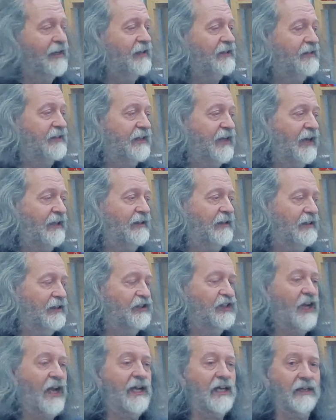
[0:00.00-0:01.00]
to get a little
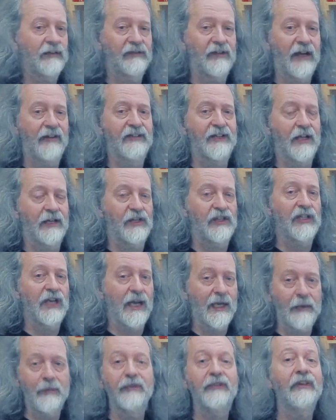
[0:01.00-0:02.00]
chain of left-hand
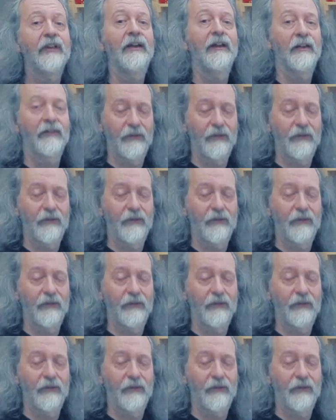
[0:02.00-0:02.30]
shapes